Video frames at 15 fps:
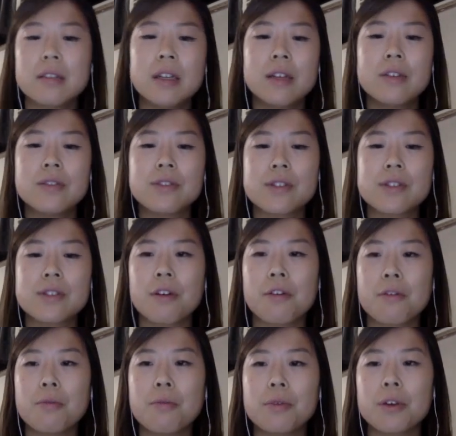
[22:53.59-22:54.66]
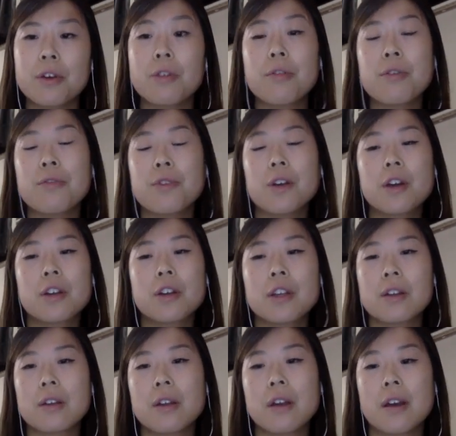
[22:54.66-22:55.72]
So we'll go over
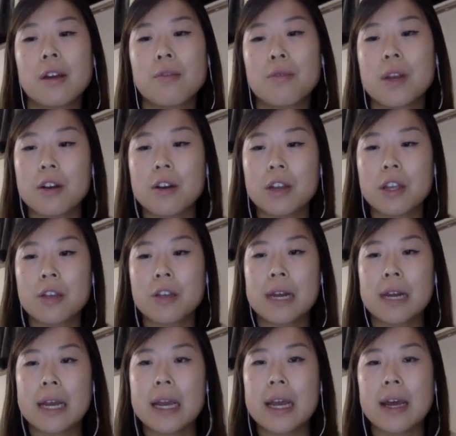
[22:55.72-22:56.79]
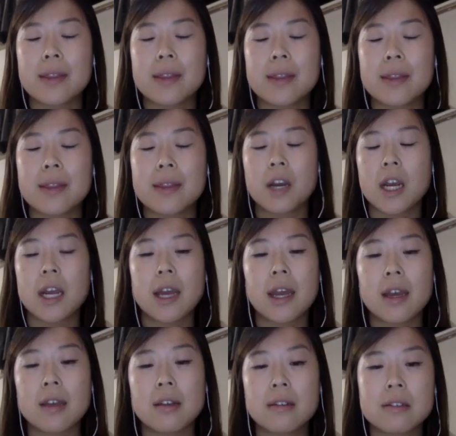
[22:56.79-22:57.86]
reader Q&A at the very
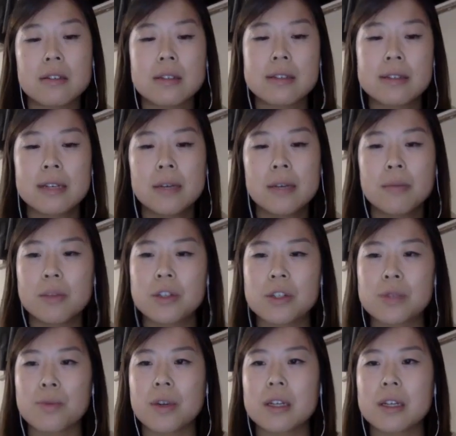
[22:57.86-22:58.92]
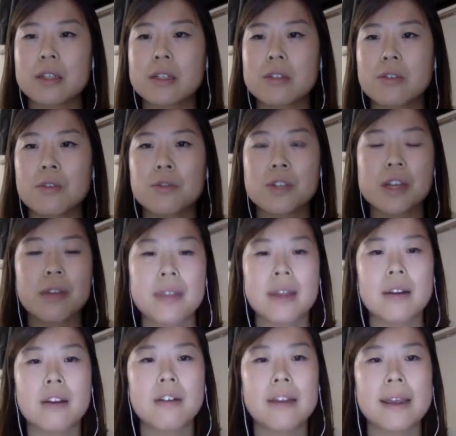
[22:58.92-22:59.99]
end, but just wanted to shout
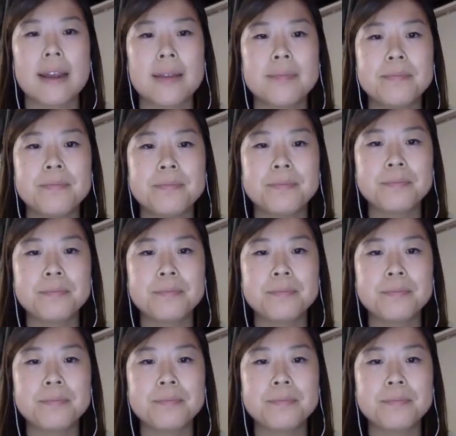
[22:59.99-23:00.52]
that out again.